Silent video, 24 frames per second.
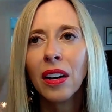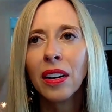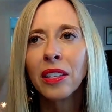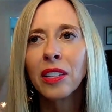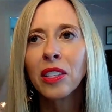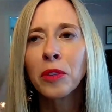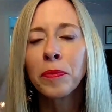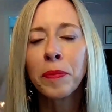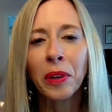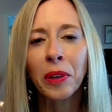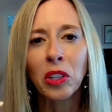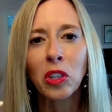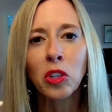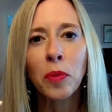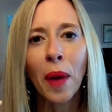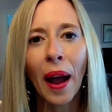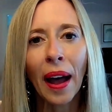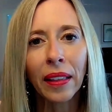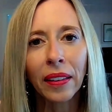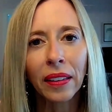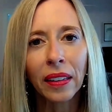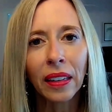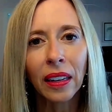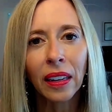
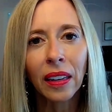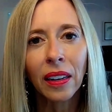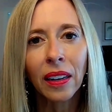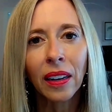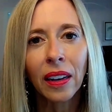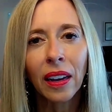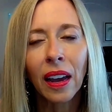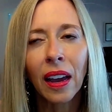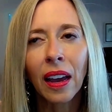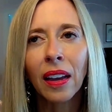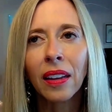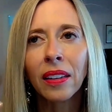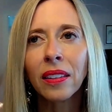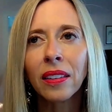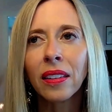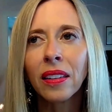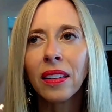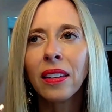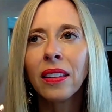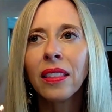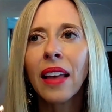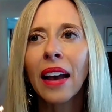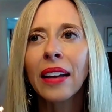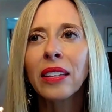spirituality. And
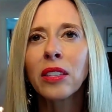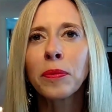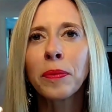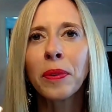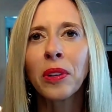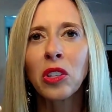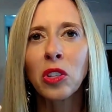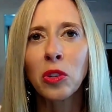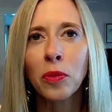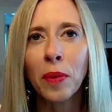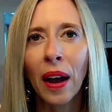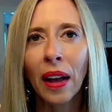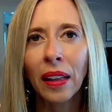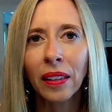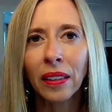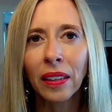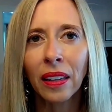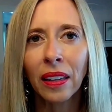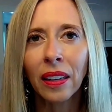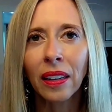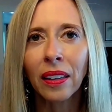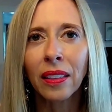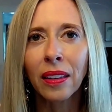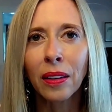in that
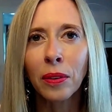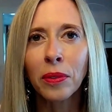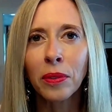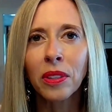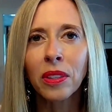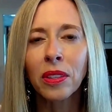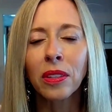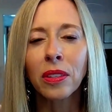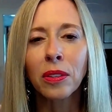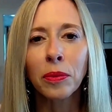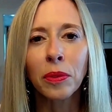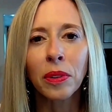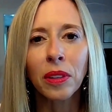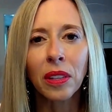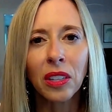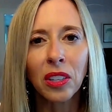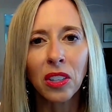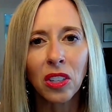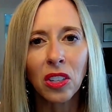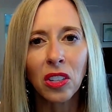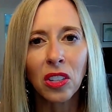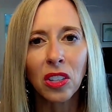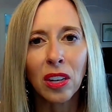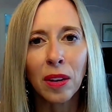spirituality, there was this
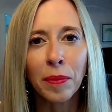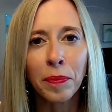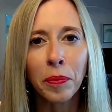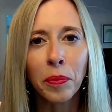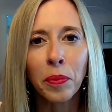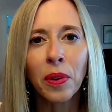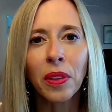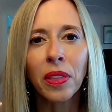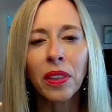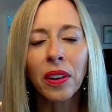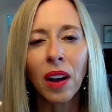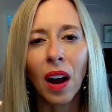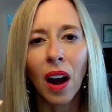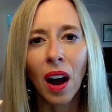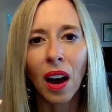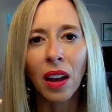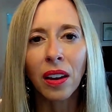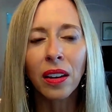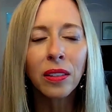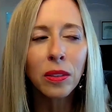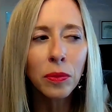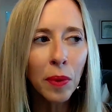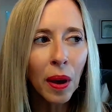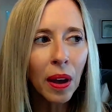relationship with
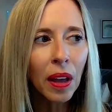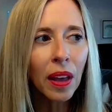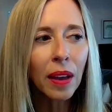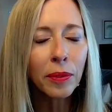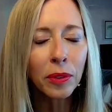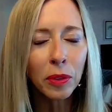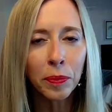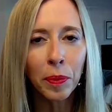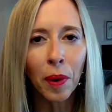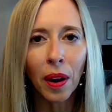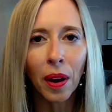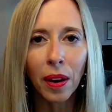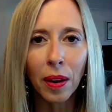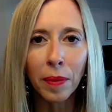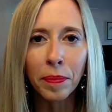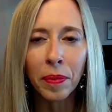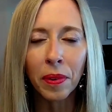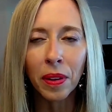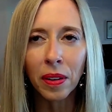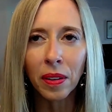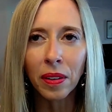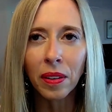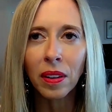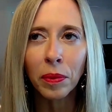God as well. I was brought up
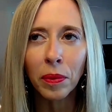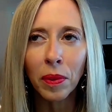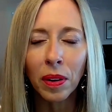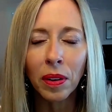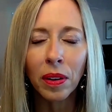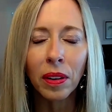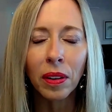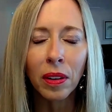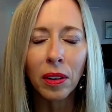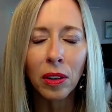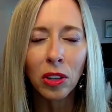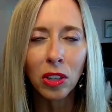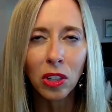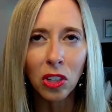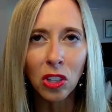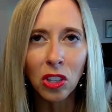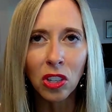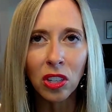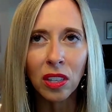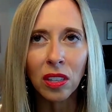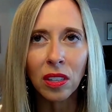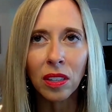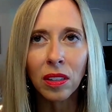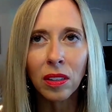in a
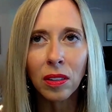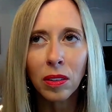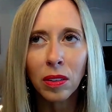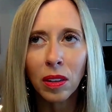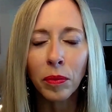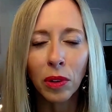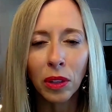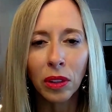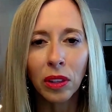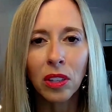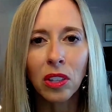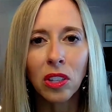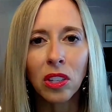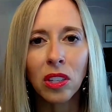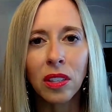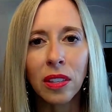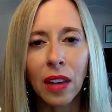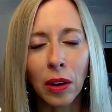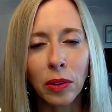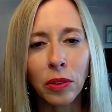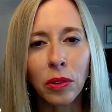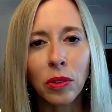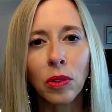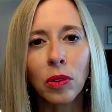Christian religious
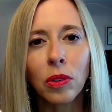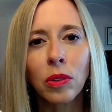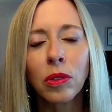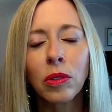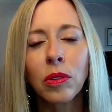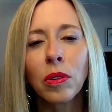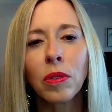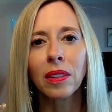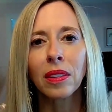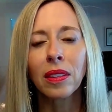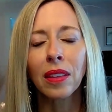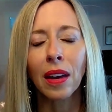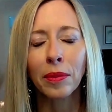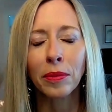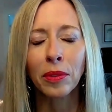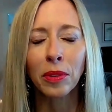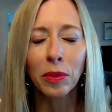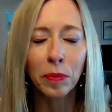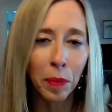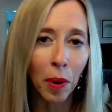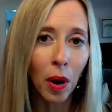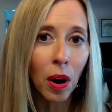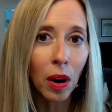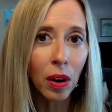household, so that was
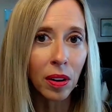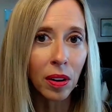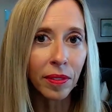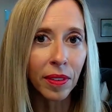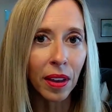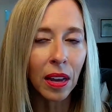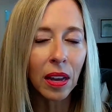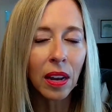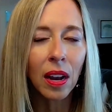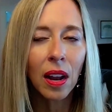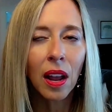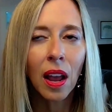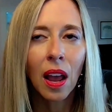part of it,